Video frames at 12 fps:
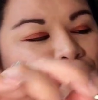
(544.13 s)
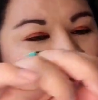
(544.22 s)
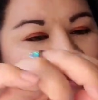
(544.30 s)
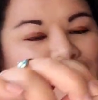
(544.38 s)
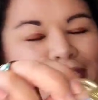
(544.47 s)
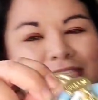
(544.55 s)

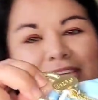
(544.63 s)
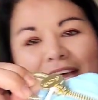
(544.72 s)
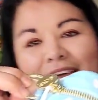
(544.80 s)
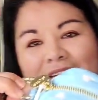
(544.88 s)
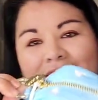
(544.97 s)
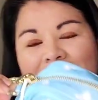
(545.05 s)
on the
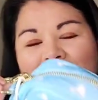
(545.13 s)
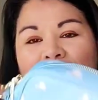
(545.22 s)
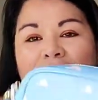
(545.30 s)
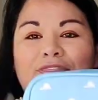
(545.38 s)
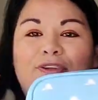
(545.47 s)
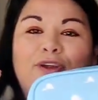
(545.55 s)
sides.
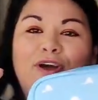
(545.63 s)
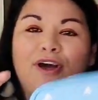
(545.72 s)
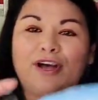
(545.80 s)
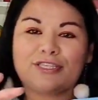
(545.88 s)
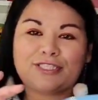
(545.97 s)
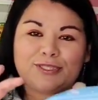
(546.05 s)
They're
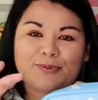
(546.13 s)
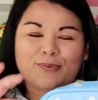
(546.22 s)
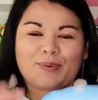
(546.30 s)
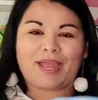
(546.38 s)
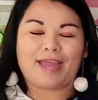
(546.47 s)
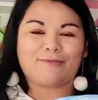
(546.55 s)
all
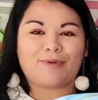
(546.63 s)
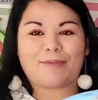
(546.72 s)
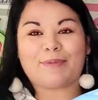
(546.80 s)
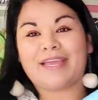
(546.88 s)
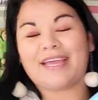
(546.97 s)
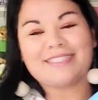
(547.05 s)
saran
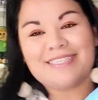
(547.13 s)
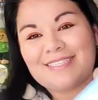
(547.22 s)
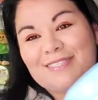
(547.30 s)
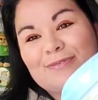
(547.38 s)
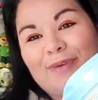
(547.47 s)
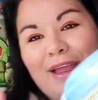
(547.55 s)
wrap. I guess
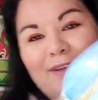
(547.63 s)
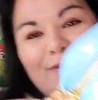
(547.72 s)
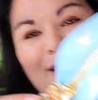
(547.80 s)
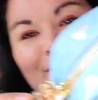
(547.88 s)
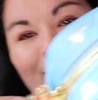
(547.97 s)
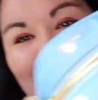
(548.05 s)
it's saran
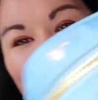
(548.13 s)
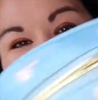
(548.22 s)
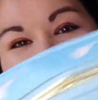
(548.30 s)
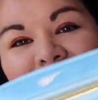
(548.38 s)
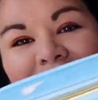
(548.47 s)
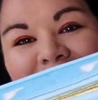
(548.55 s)
wrap on.
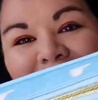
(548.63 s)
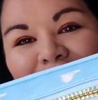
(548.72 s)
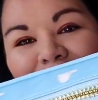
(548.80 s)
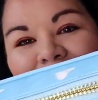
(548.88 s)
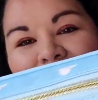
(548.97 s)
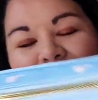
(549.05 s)
I got to
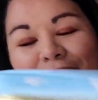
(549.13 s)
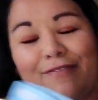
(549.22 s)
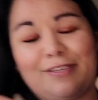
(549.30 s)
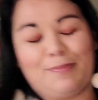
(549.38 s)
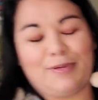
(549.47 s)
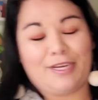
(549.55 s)
take all that
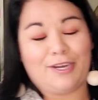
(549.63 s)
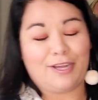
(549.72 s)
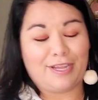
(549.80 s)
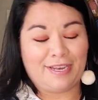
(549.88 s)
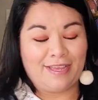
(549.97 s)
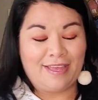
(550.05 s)
off to put it
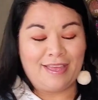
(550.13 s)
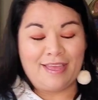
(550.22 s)
on.